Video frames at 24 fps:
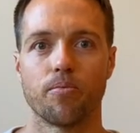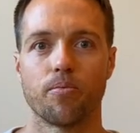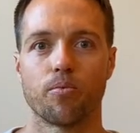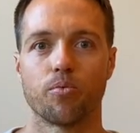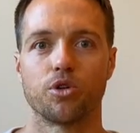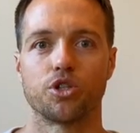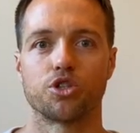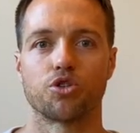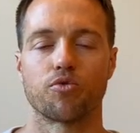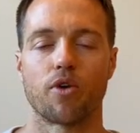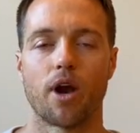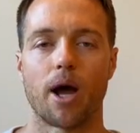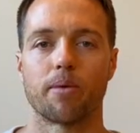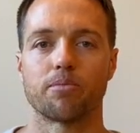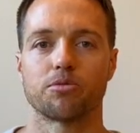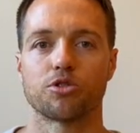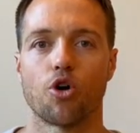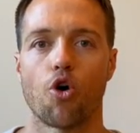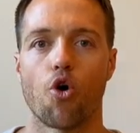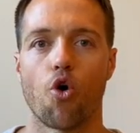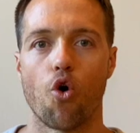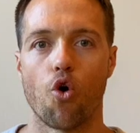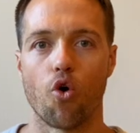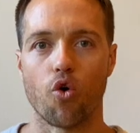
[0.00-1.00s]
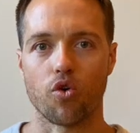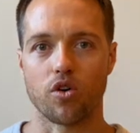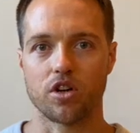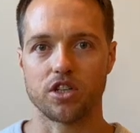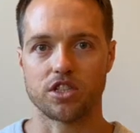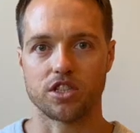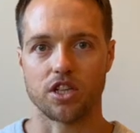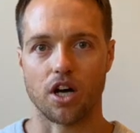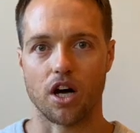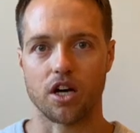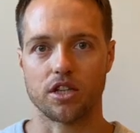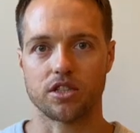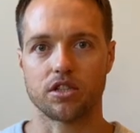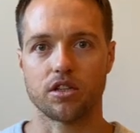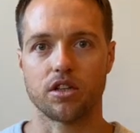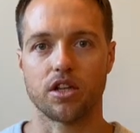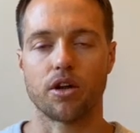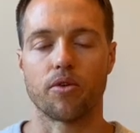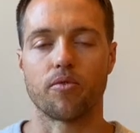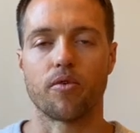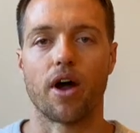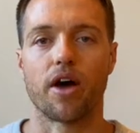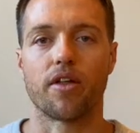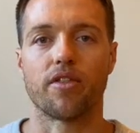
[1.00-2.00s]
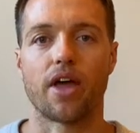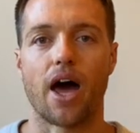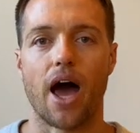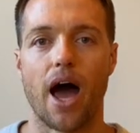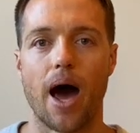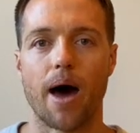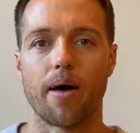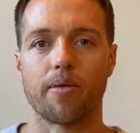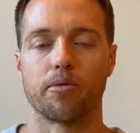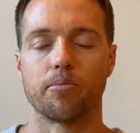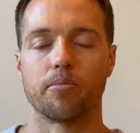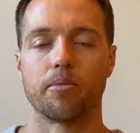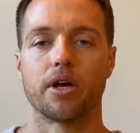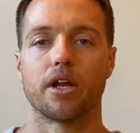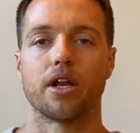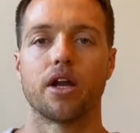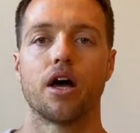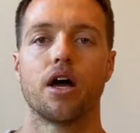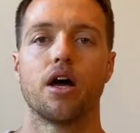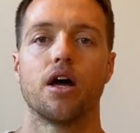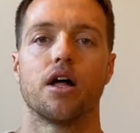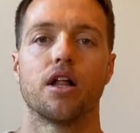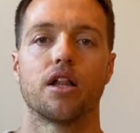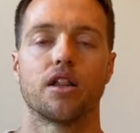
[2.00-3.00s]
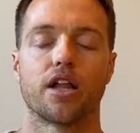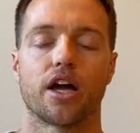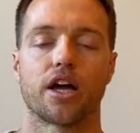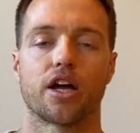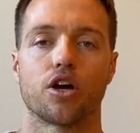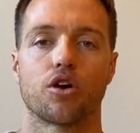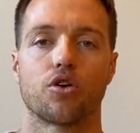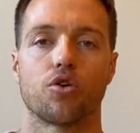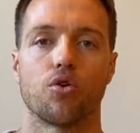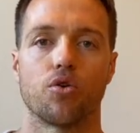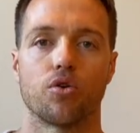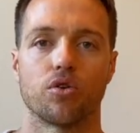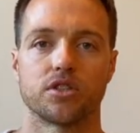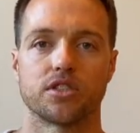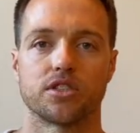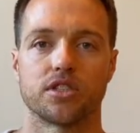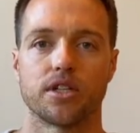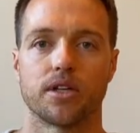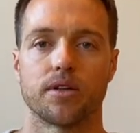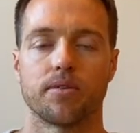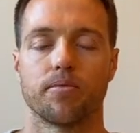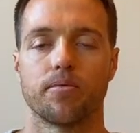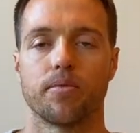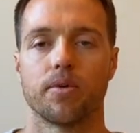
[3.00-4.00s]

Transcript: which wraps horizontally around the abdomen like a corset.